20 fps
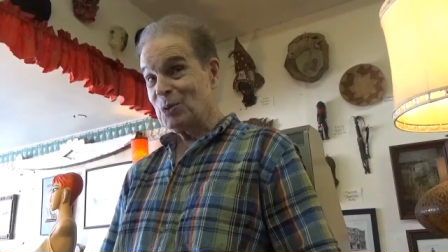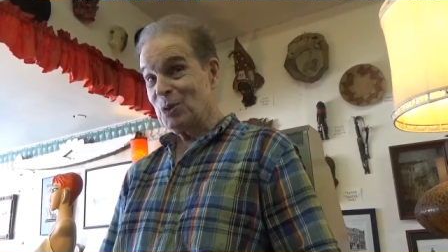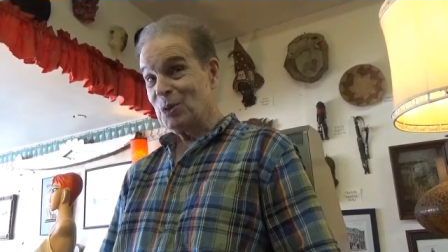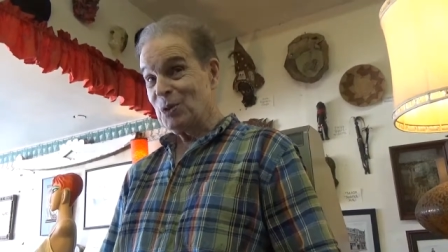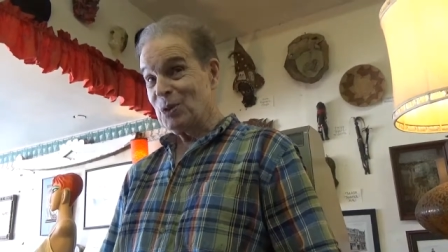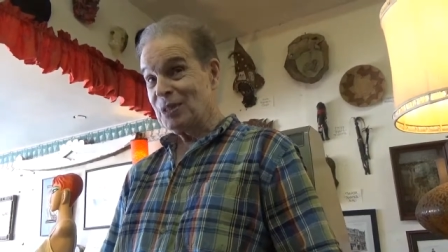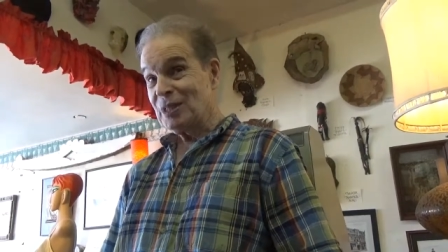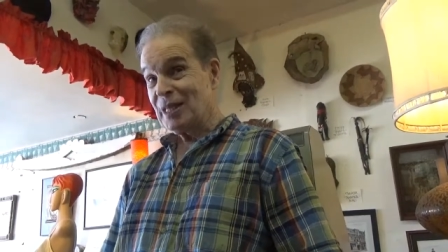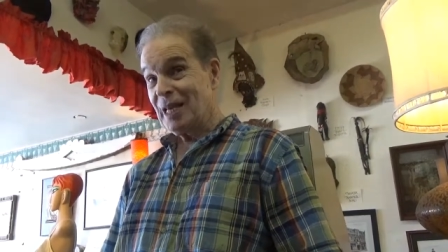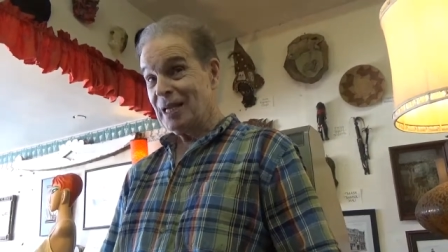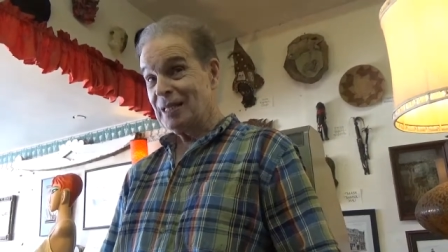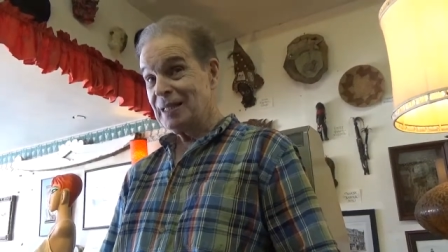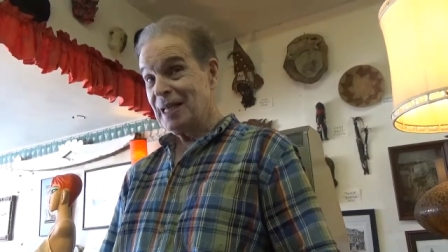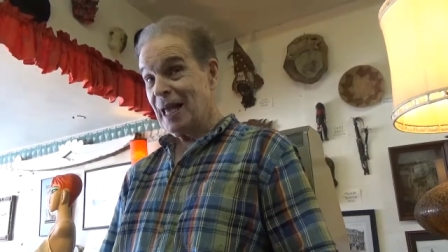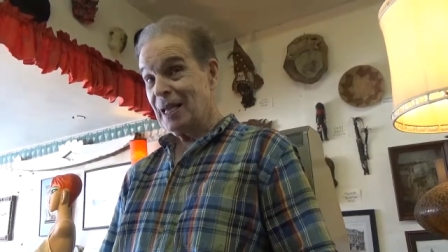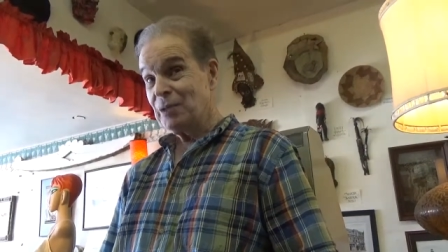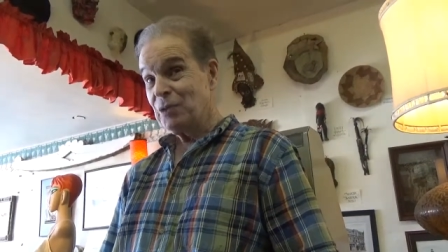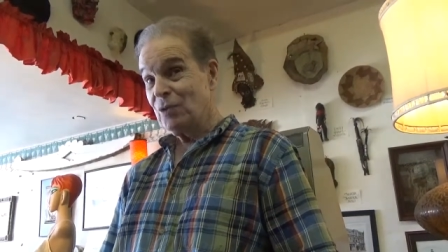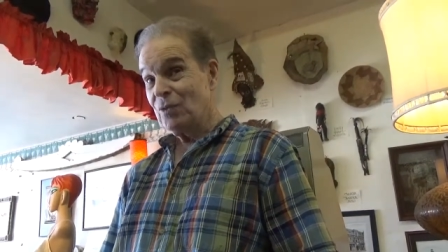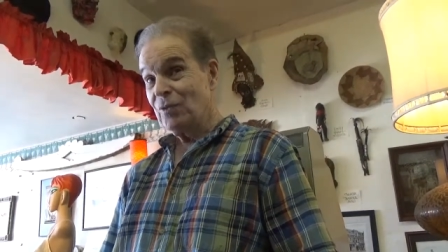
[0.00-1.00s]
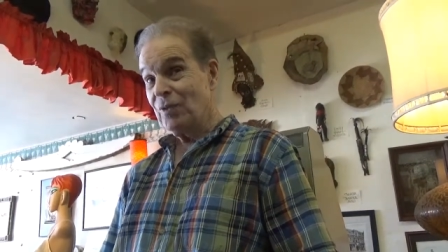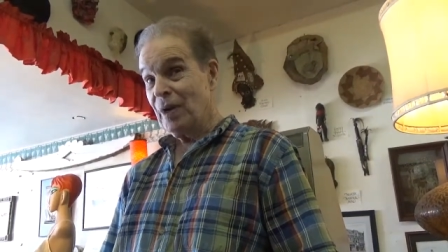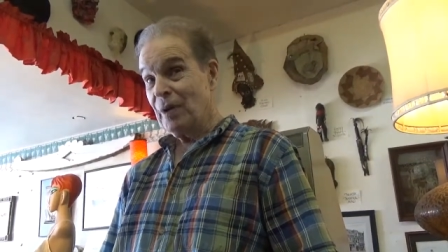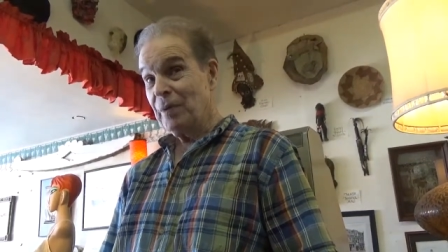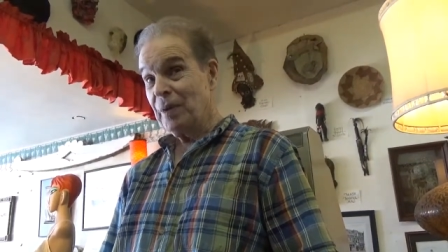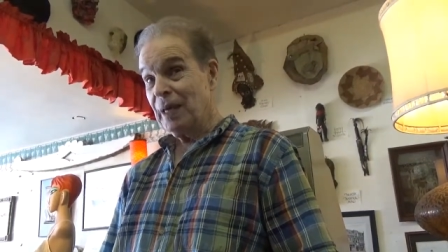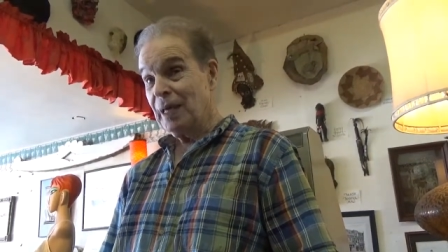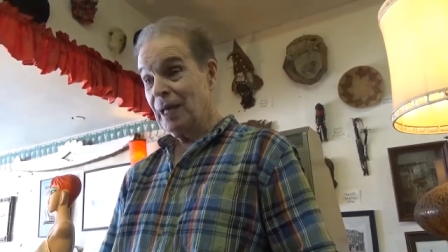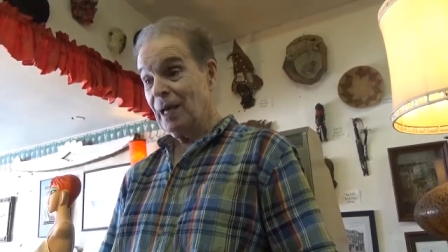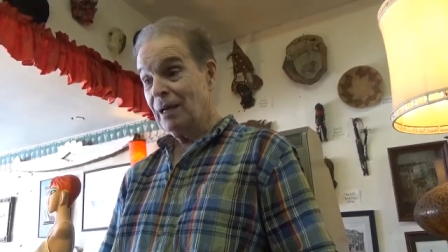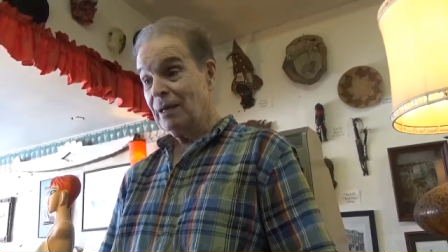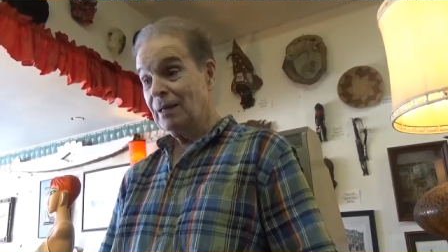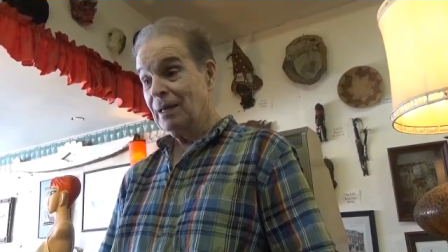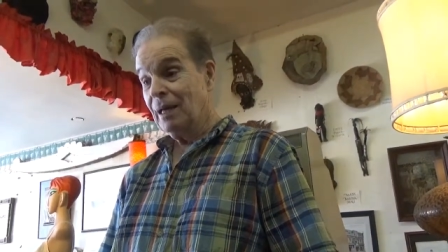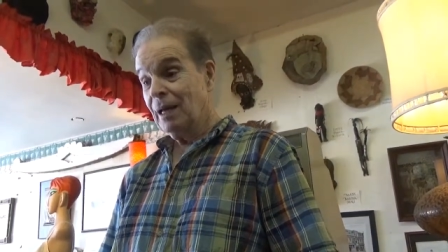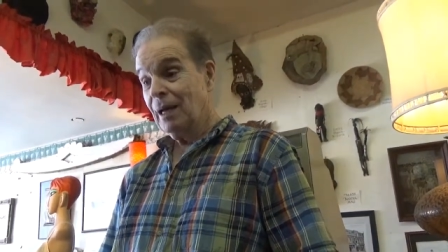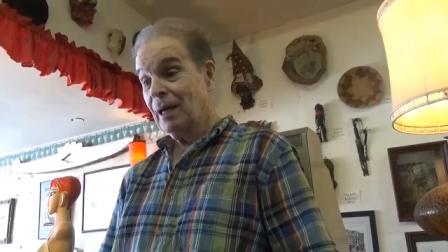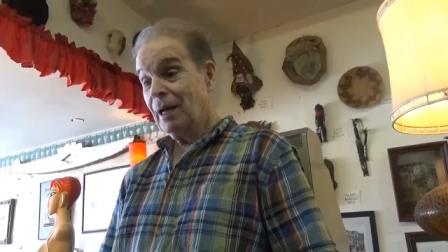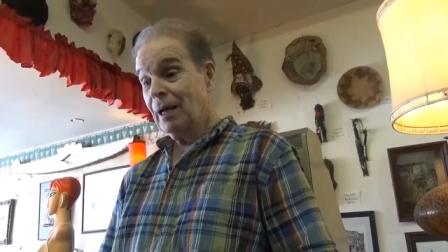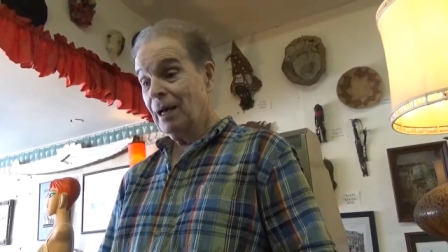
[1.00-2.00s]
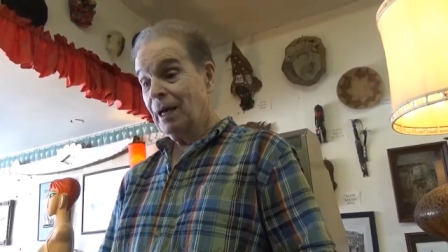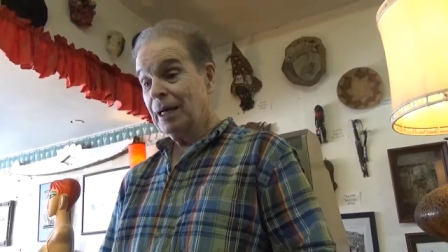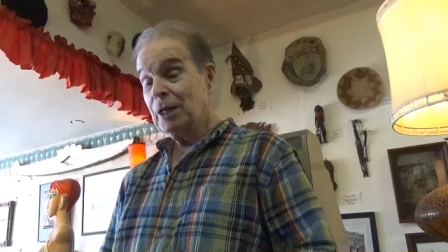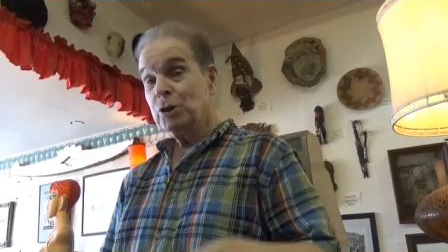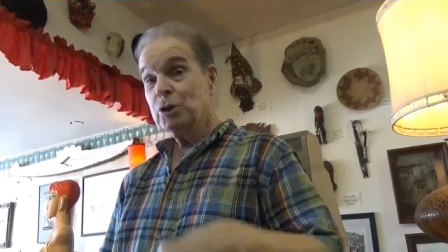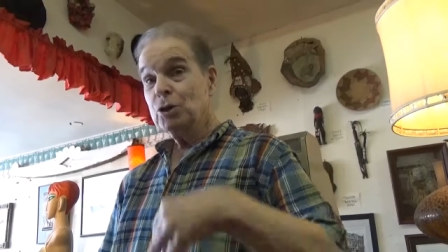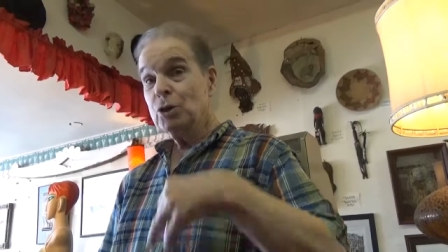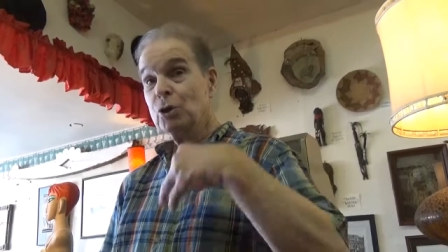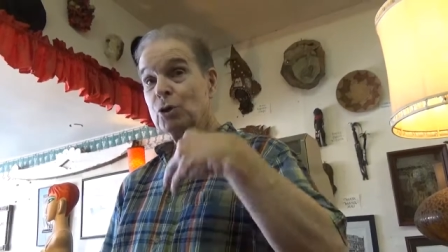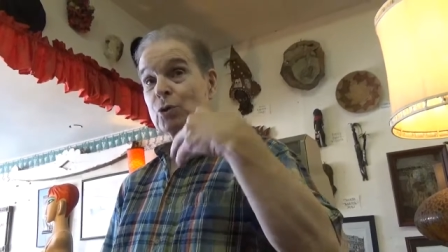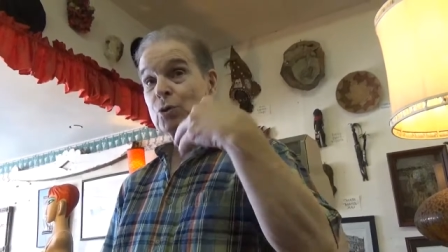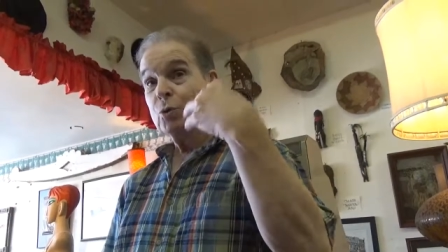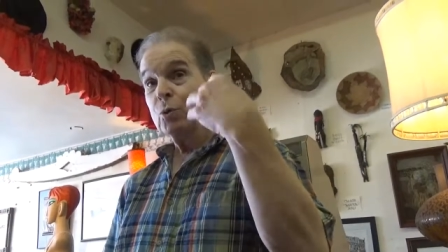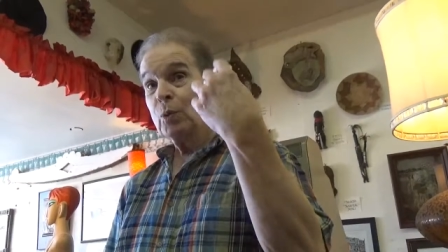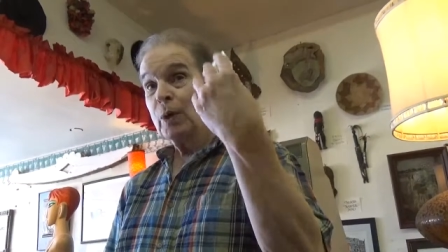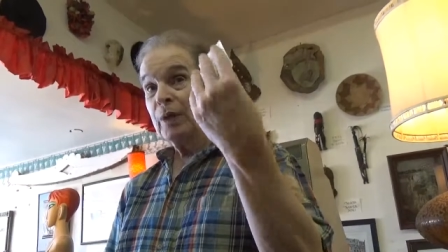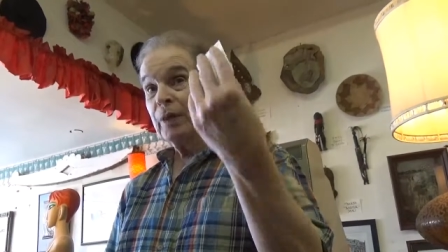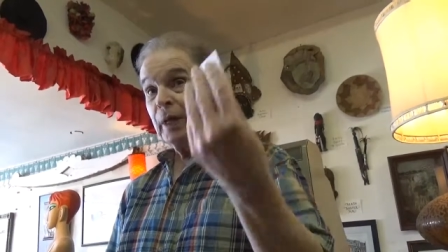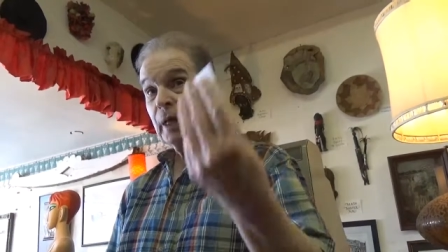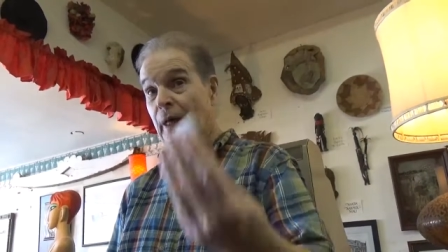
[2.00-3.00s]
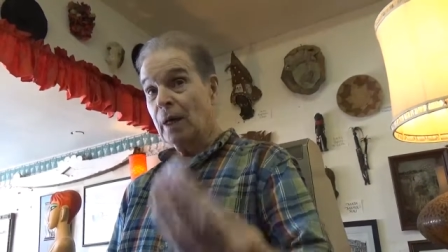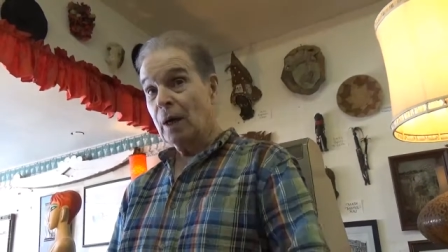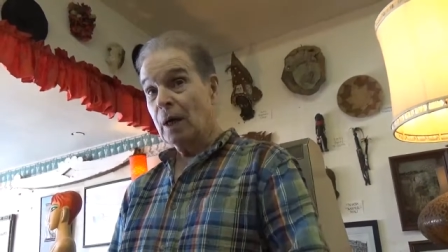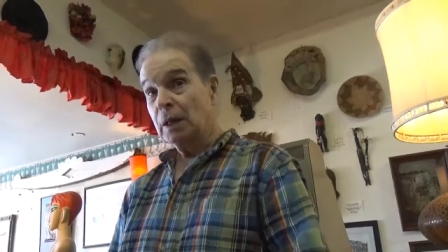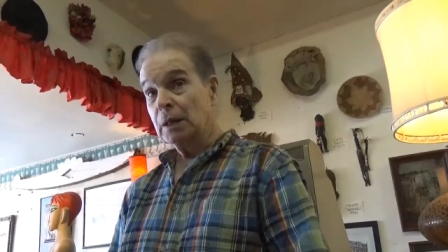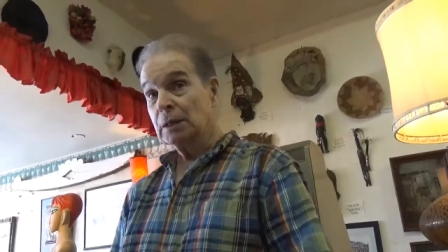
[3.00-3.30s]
you sound like you're very uh, in passionate. tune with it all.